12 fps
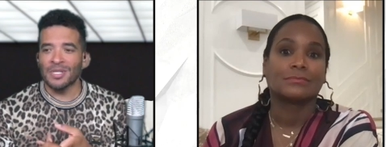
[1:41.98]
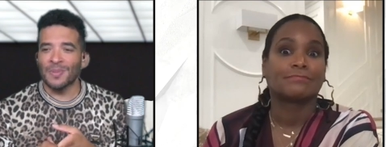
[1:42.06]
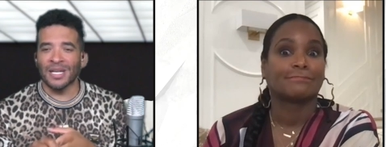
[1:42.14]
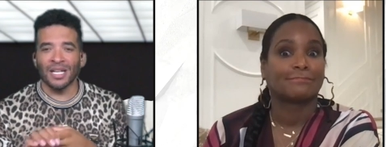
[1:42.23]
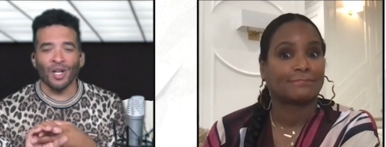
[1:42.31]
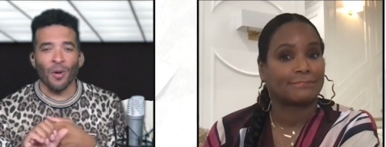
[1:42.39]
Speaker 1: he
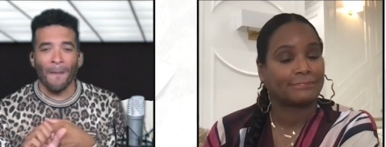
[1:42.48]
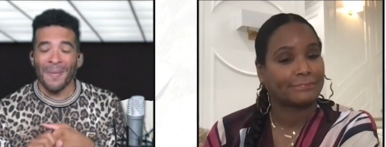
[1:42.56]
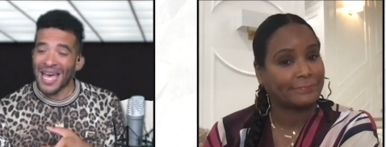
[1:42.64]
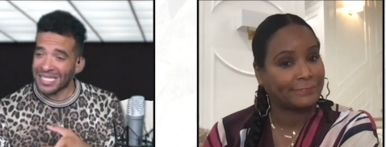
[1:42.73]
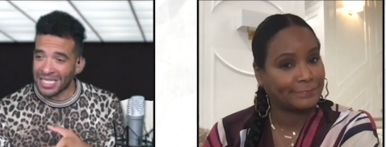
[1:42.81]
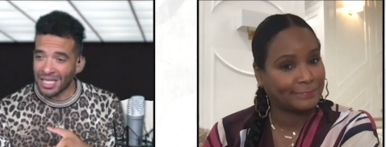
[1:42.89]
was being a little
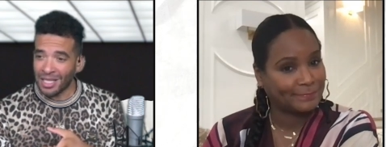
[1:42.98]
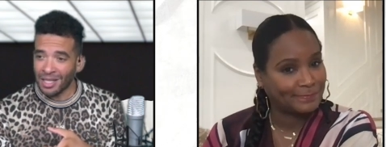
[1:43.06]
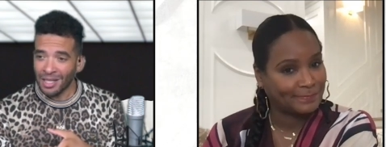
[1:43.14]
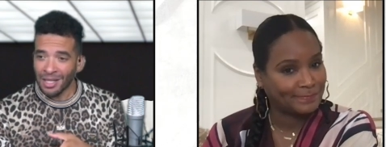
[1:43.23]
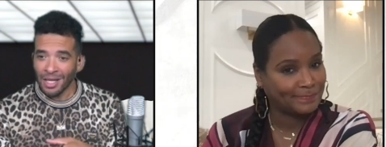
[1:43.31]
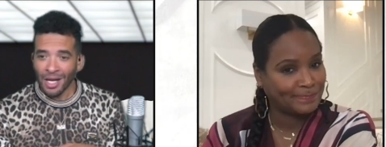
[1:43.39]

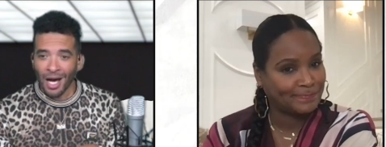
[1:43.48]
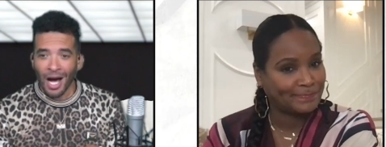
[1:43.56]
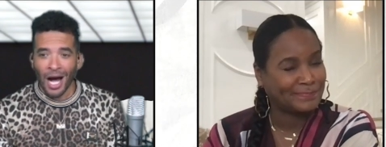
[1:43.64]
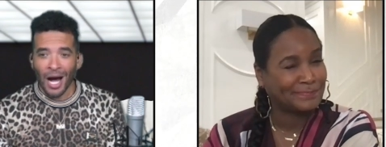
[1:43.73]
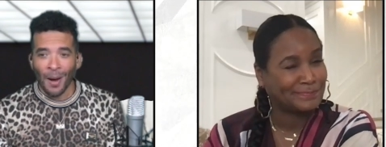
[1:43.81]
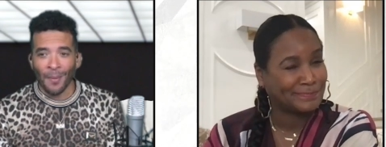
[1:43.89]
messy
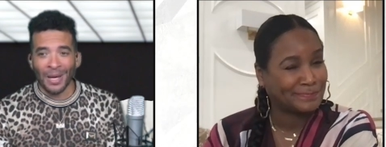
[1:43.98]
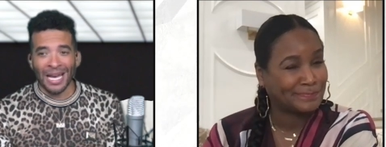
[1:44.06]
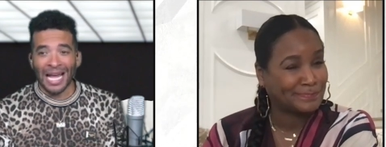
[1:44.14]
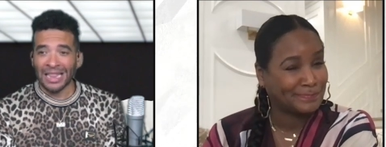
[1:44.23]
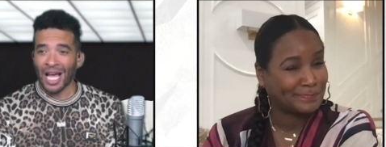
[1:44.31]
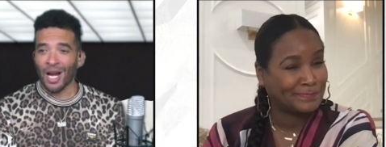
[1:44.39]
um,
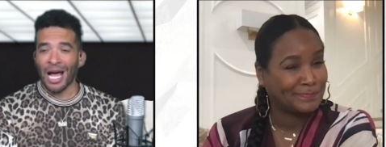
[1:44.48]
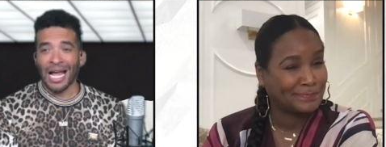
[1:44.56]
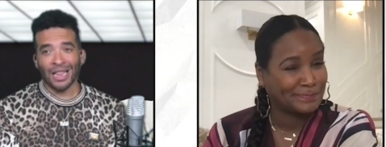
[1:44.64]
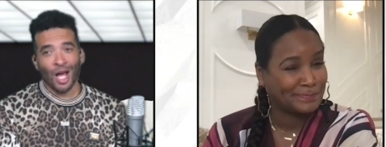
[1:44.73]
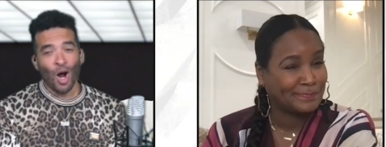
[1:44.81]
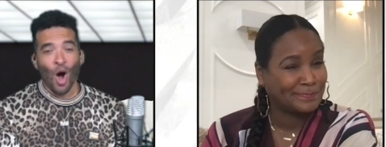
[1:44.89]
and I thought
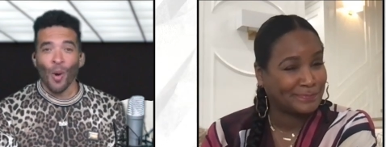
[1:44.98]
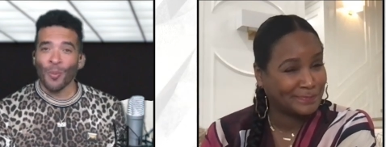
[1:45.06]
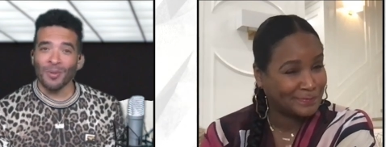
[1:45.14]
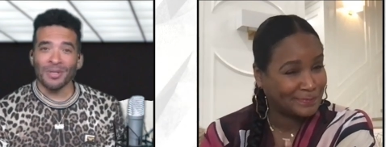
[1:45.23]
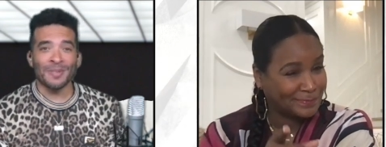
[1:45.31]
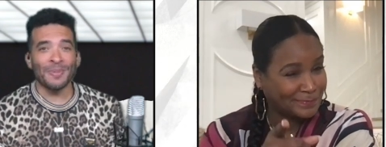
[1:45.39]
I thought
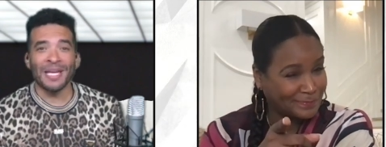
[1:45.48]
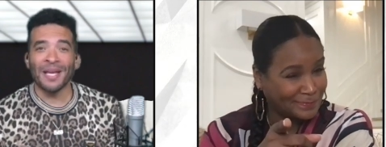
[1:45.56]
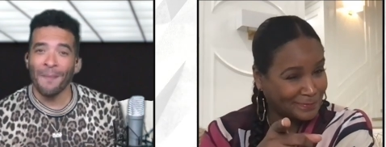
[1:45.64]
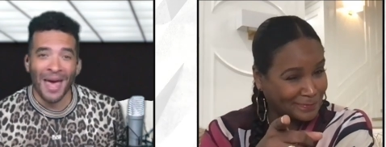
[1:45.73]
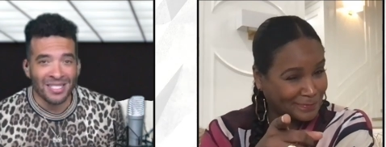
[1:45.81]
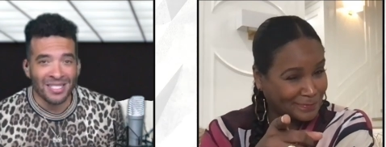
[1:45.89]
Oprah was
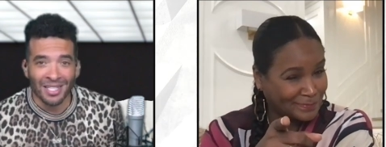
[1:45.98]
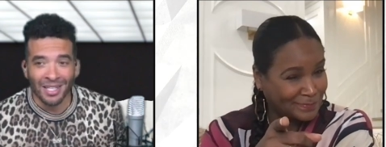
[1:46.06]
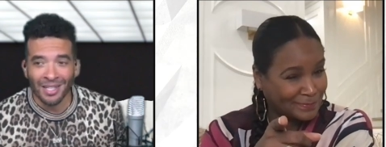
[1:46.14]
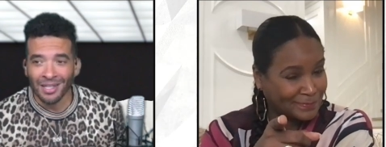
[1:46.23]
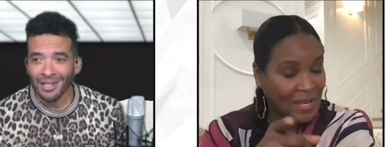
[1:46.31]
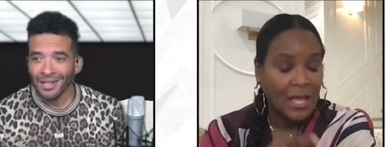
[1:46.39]
being
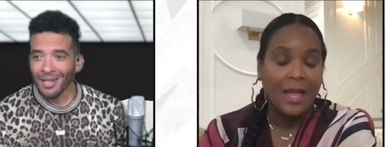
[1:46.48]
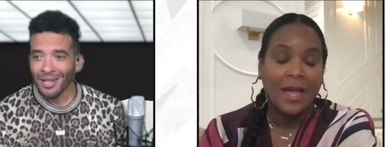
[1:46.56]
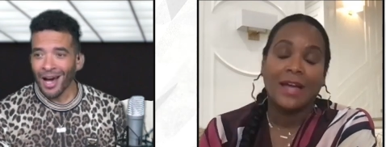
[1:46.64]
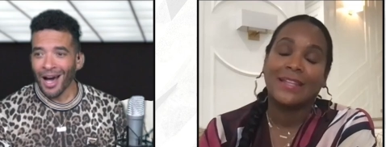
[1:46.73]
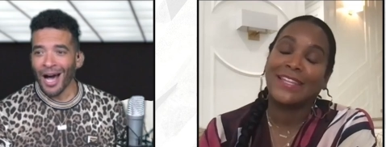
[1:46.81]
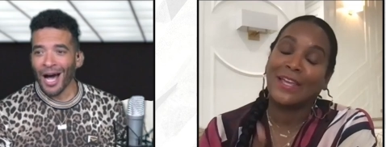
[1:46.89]
messy.
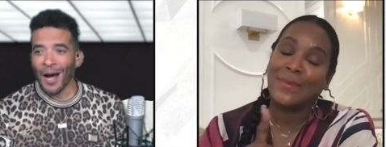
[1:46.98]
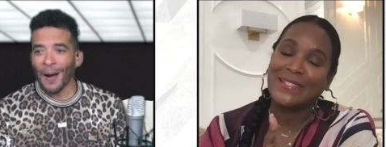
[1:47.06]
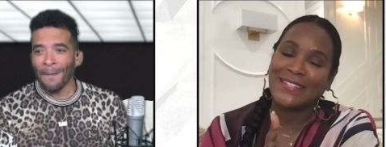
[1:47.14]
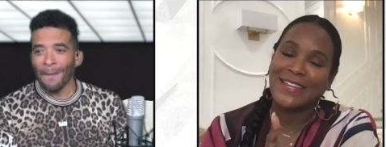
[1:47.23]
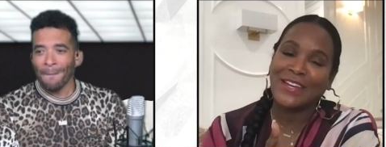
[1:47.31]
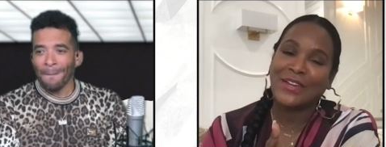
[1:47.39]
Let me
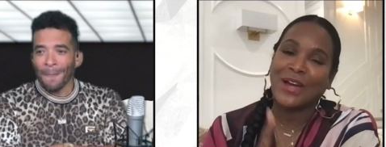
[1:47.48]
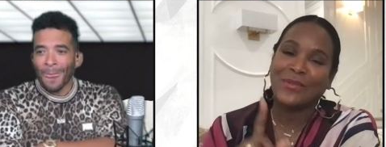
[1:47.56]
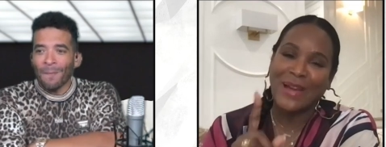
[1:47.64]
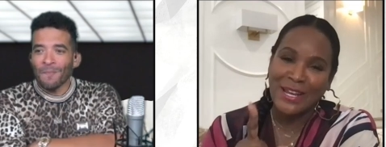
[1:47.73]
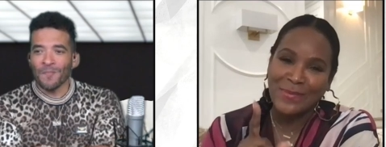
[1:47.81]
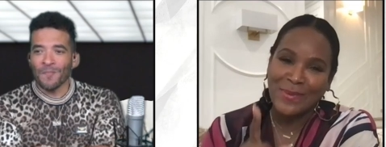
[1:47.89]
tell um,
Speaker 2: you, I
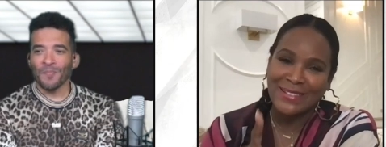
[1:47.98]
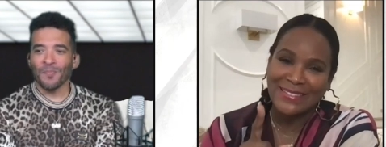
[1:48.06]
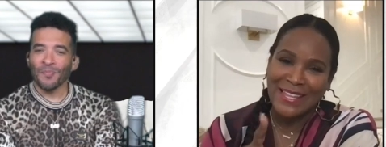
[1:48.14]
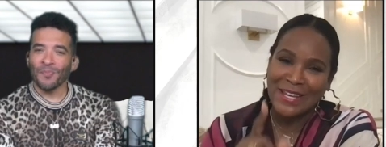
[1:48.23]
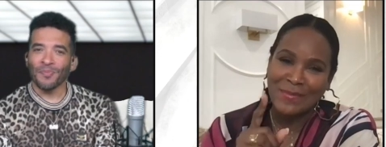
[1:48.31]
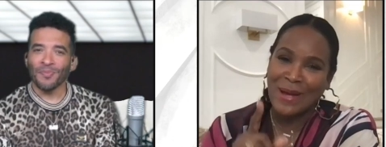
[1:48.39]
write about
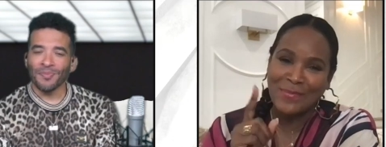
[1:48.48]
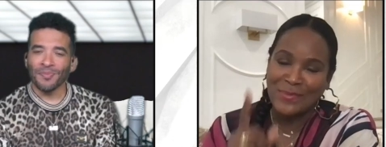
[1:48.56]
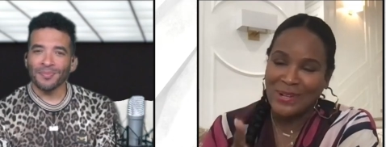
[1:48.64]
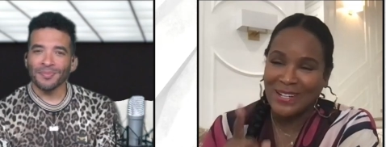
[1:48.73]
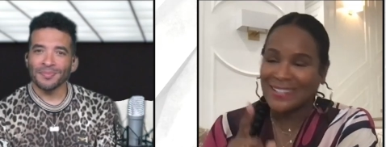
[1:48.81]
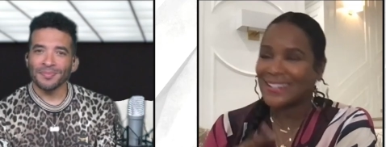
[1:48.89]
that in my
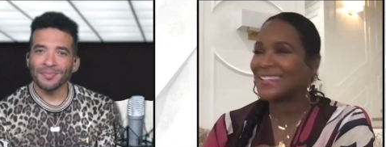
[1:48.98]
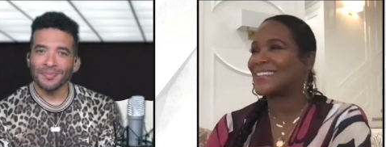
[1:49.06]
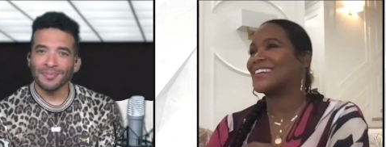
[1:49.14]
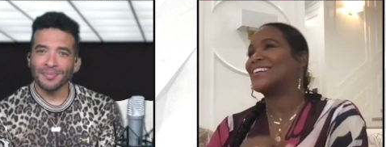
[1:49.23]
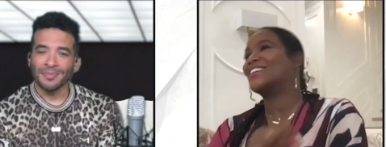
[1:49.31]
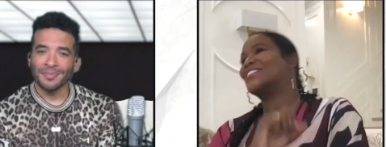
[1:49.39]
book.
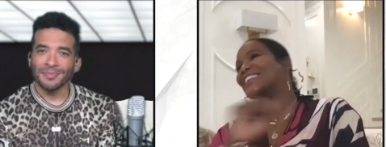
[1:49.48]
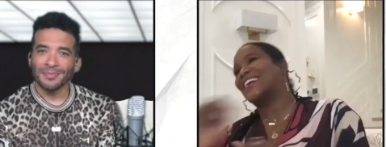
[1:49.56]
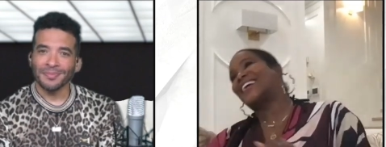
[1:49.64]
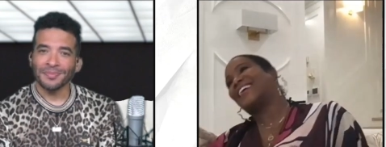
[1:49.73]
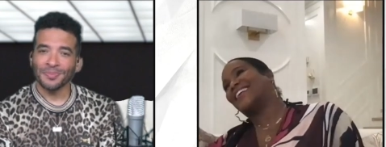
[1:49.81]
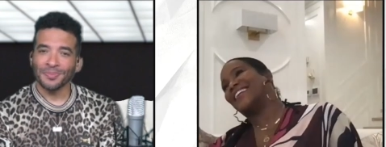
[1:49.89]
Oh
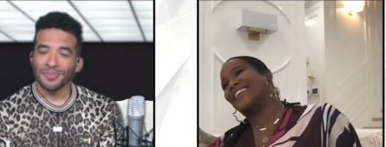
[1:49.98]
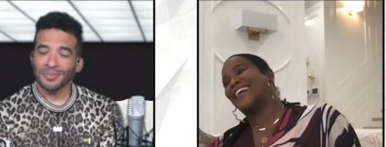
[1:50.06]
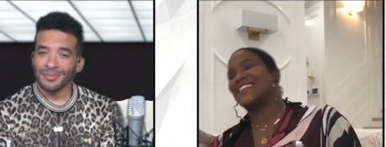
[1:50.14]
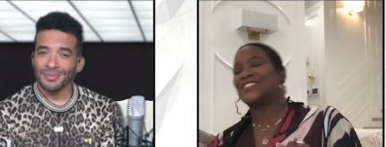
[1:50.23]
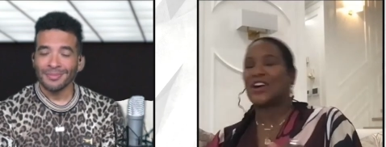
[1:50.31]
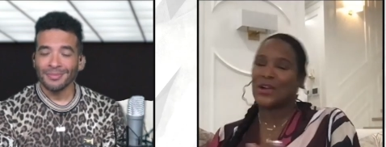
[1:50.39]
God,
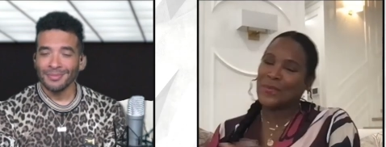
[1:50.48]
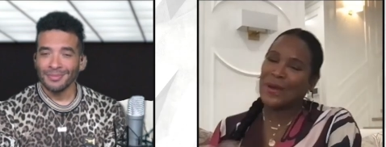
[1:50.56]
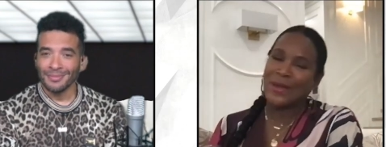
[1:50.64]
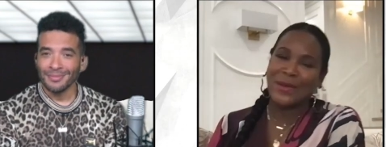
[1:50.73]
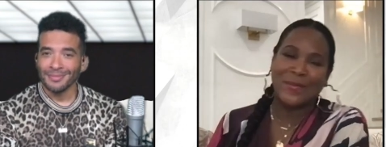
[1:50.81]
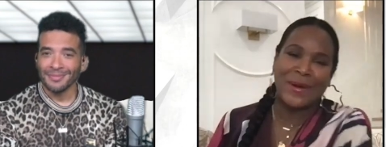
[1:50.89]
I talk
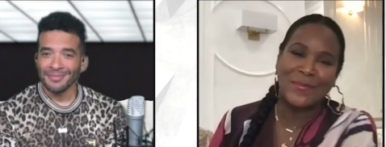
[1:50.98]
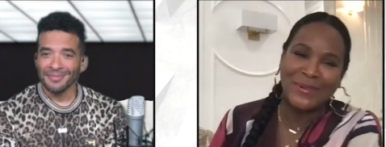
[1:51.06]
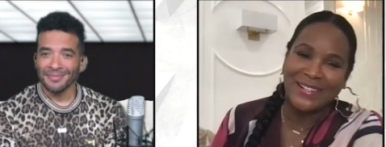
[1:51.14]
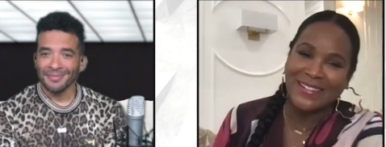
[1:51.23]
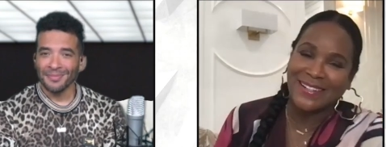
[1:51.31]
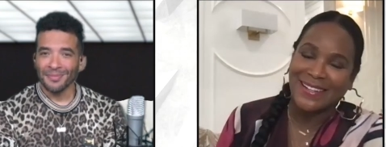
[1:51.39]
about it in my
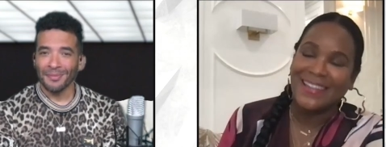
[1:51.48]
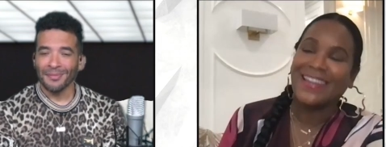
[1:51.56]
book.